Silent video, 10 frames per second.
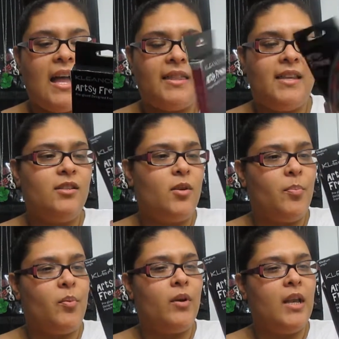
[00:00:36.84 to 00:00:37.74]
These are
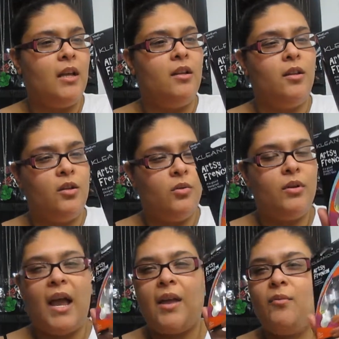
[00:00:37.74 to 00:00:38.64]

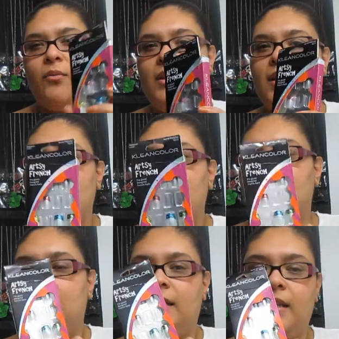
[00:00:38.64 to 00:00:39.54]
pre-glued. I really
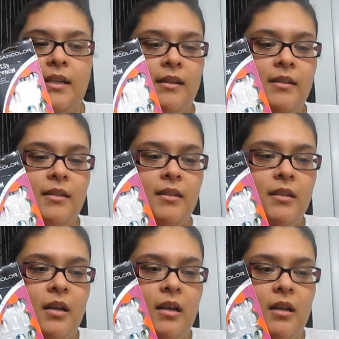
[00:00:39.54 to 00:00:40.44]
didn't
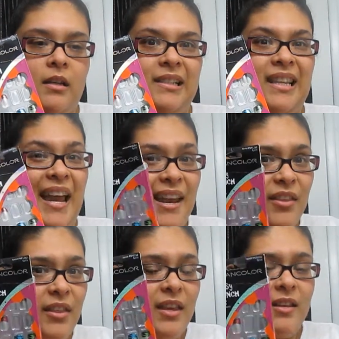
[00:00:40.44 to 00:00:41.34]

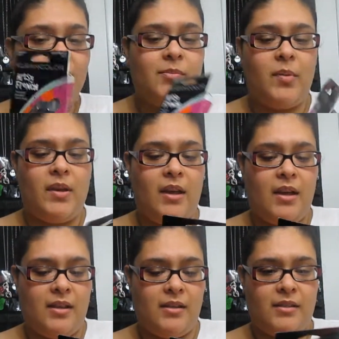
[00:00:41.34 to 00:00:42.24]
like these
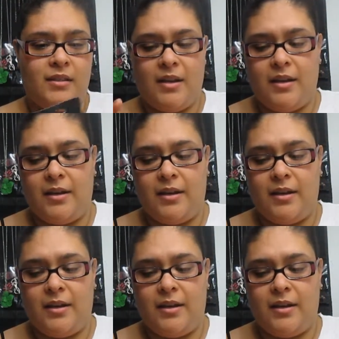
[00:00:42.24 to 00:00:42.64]
because